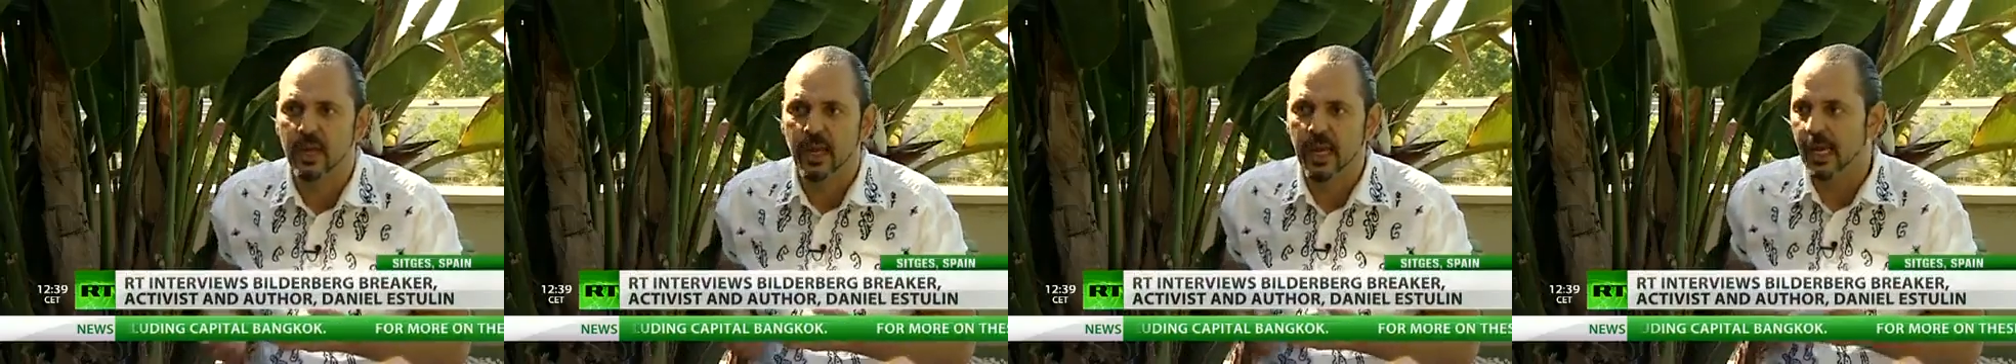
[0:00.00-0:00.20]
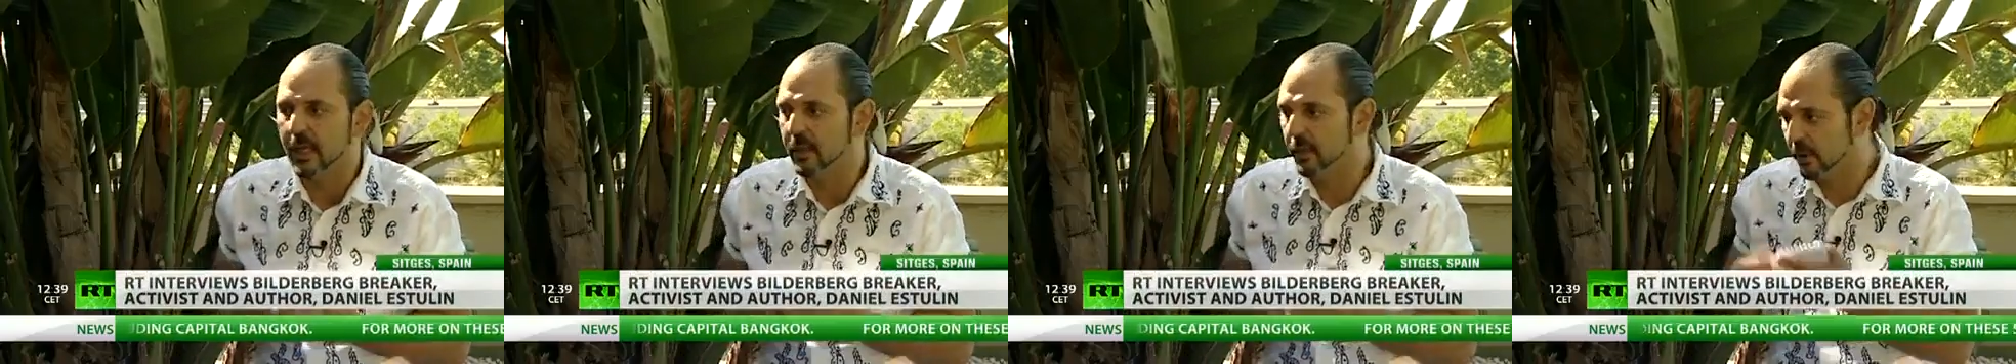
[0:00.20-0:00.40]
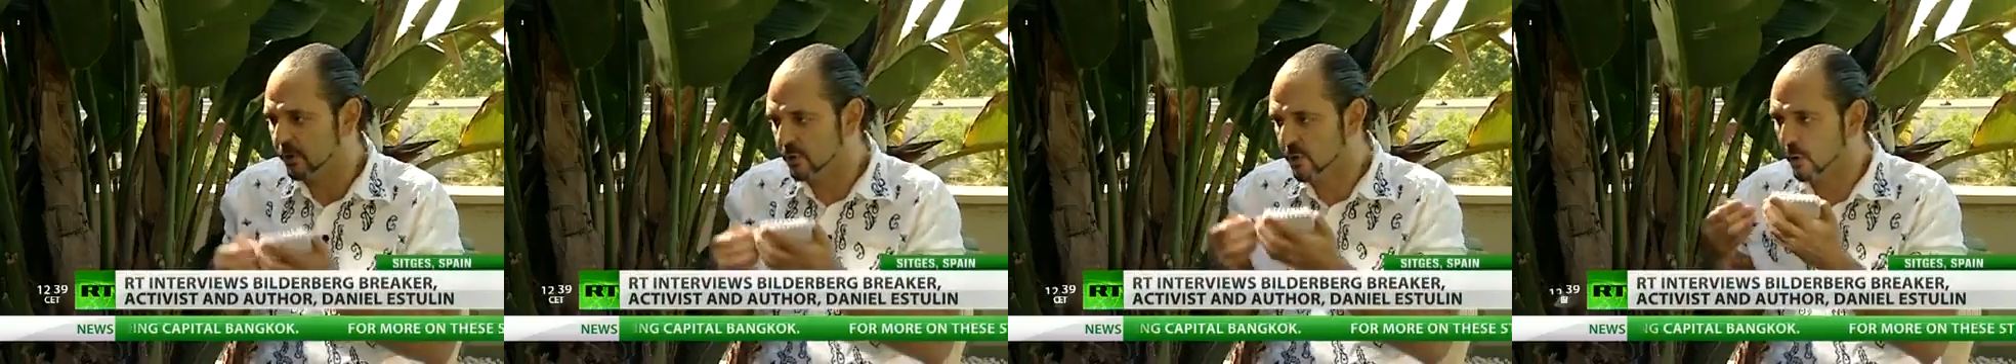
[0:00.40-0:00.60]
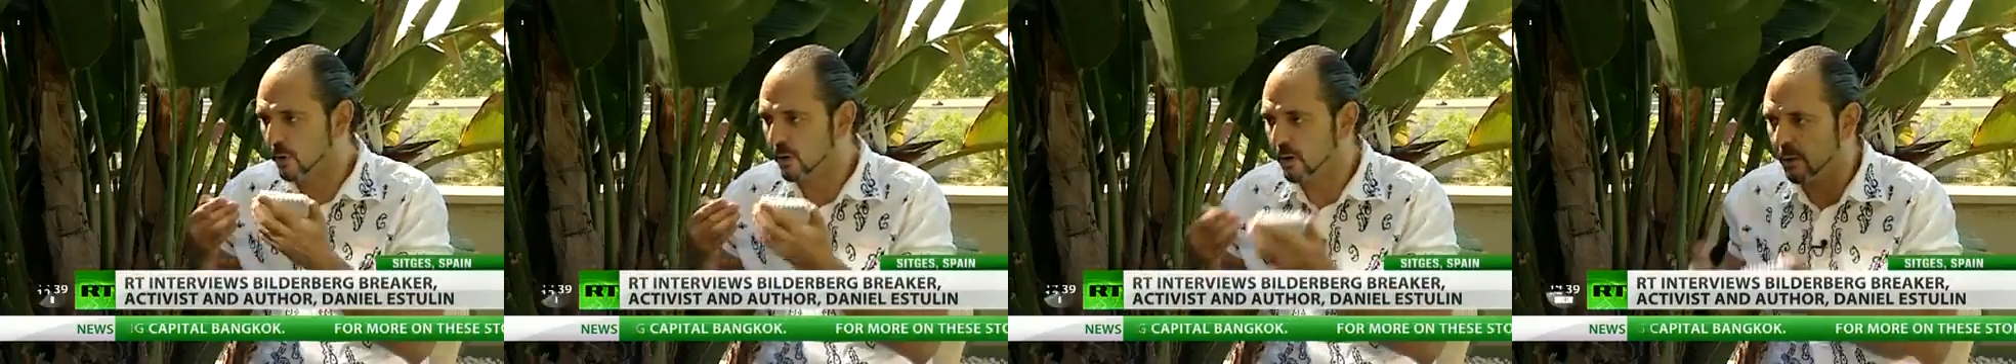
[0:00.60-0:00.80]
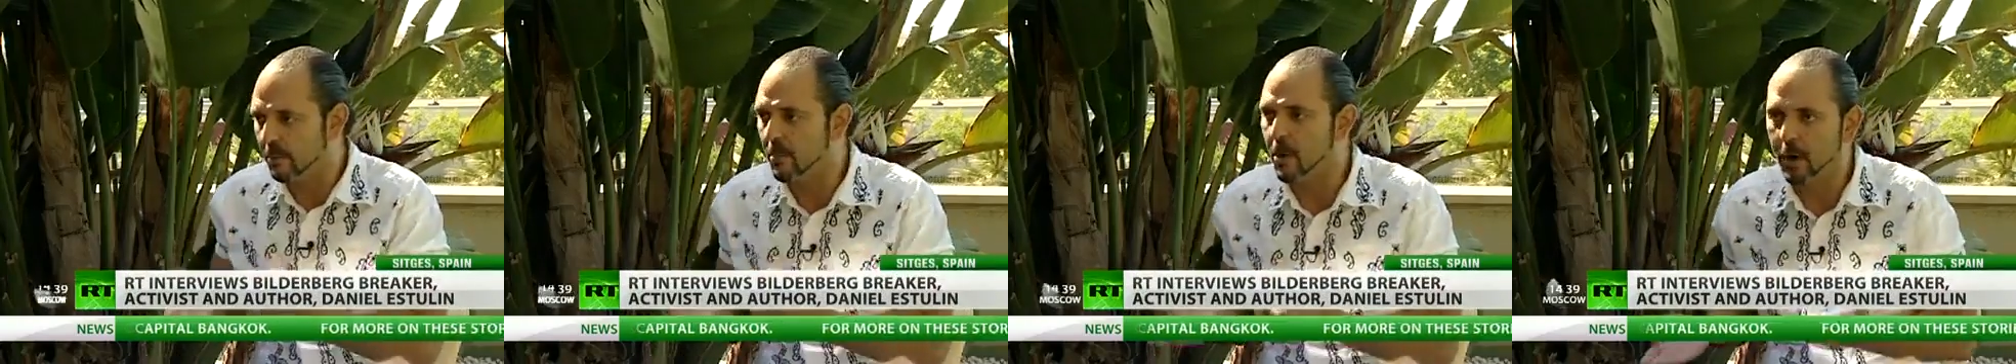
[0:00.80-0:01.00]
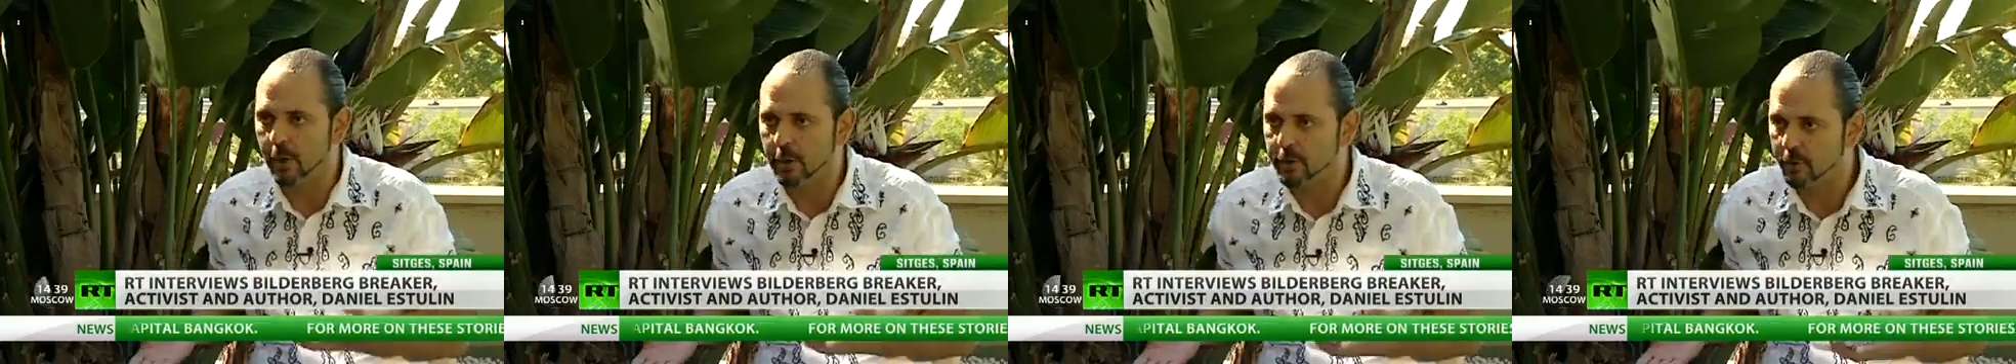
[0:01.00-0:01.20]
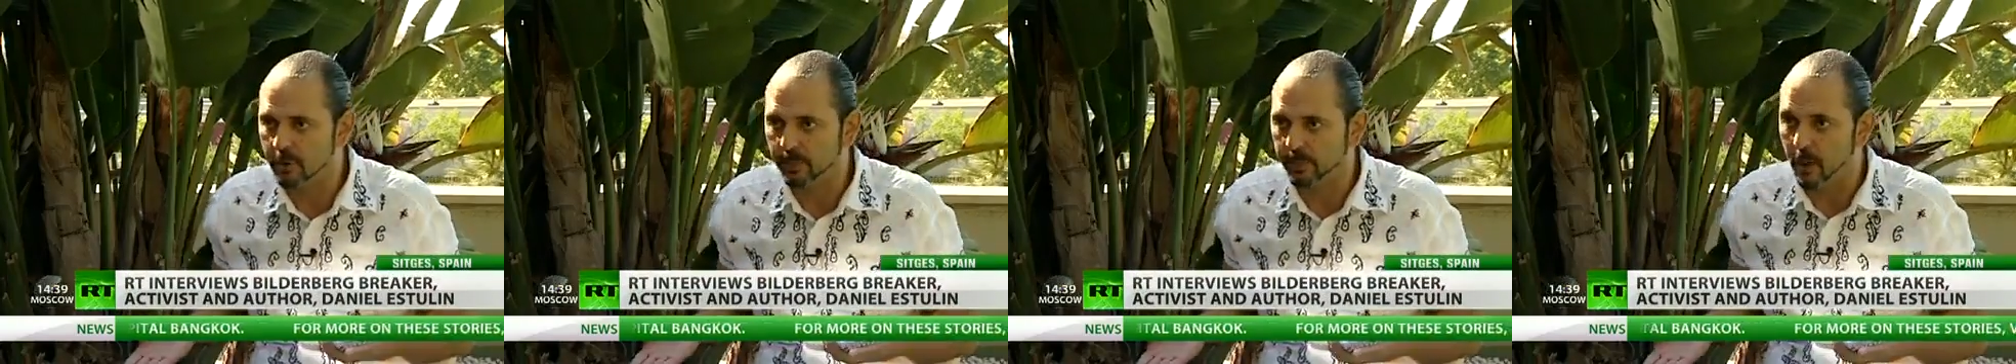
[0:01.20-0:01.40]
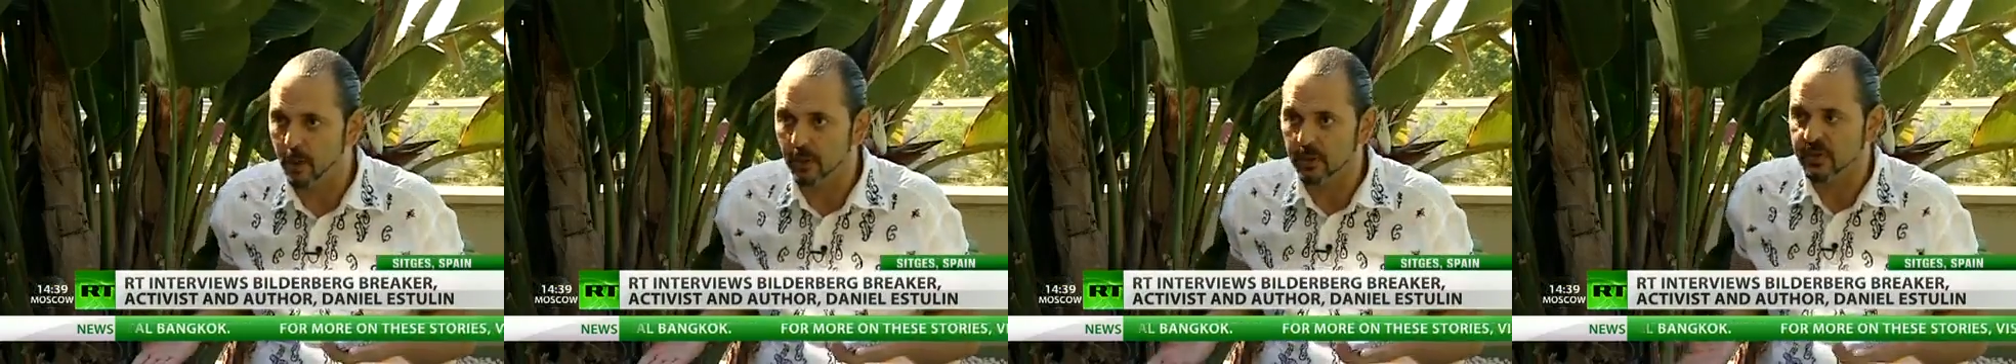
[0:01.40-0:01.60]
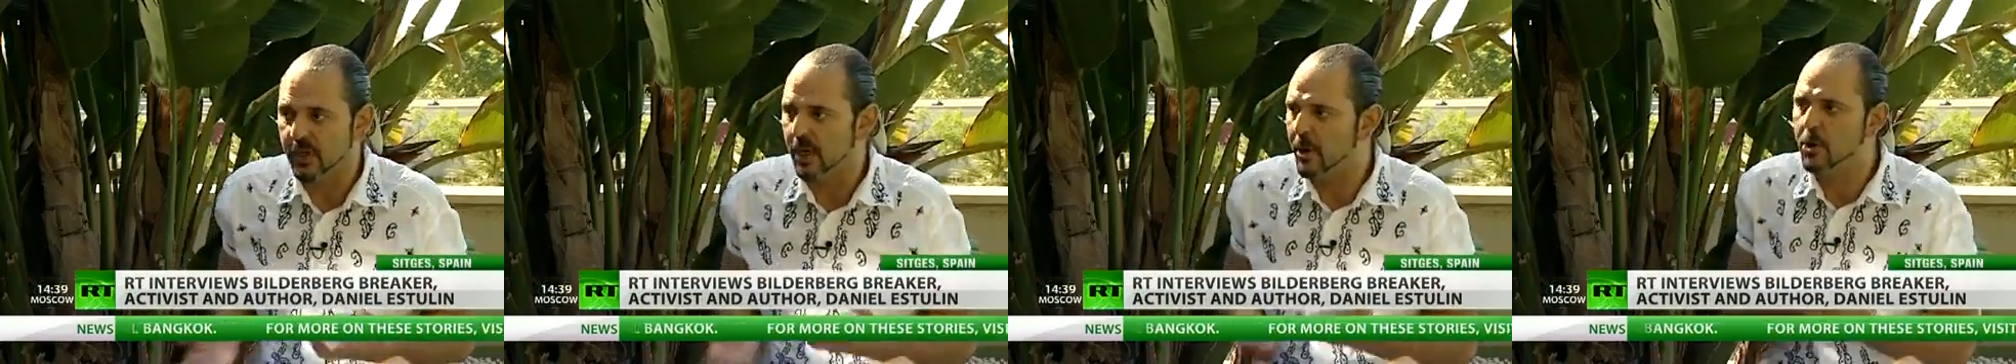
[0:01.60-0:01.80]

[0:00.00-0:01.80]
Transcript: and control our monetary policy.